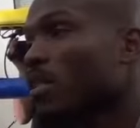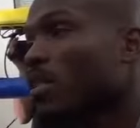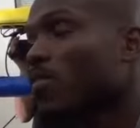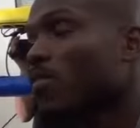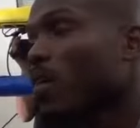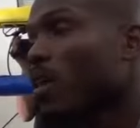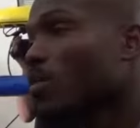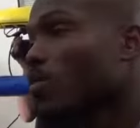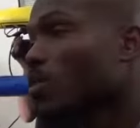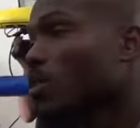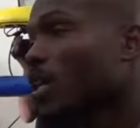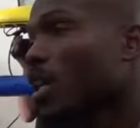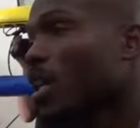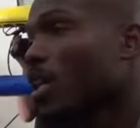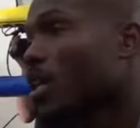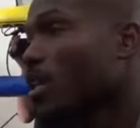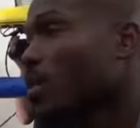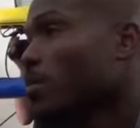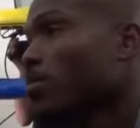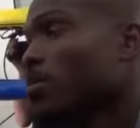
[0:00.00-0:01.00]
And if I would have
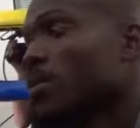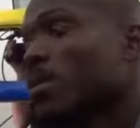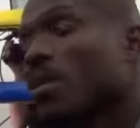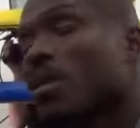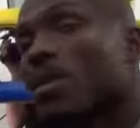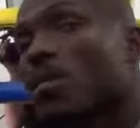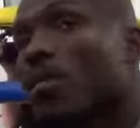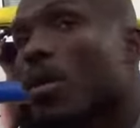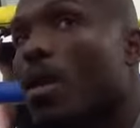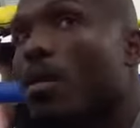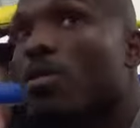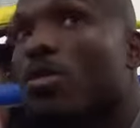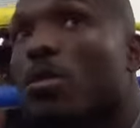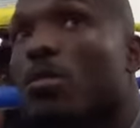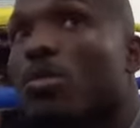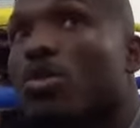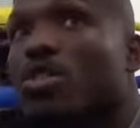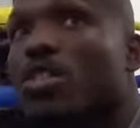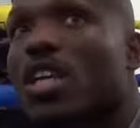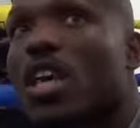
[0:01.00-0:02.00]
got clipped probably one
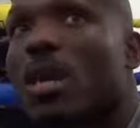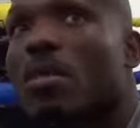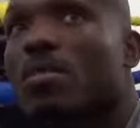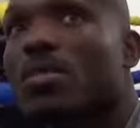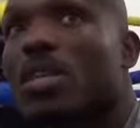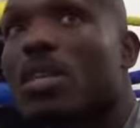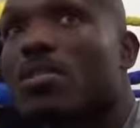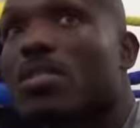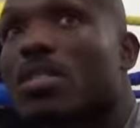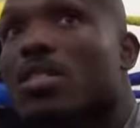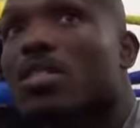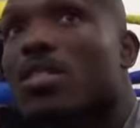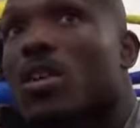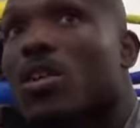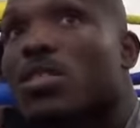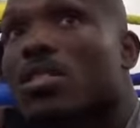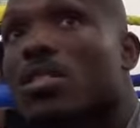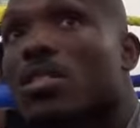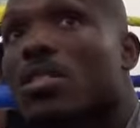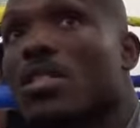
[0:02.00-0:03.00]
more time because I was
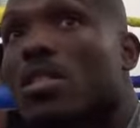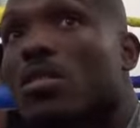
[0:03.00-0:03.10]
exhausted,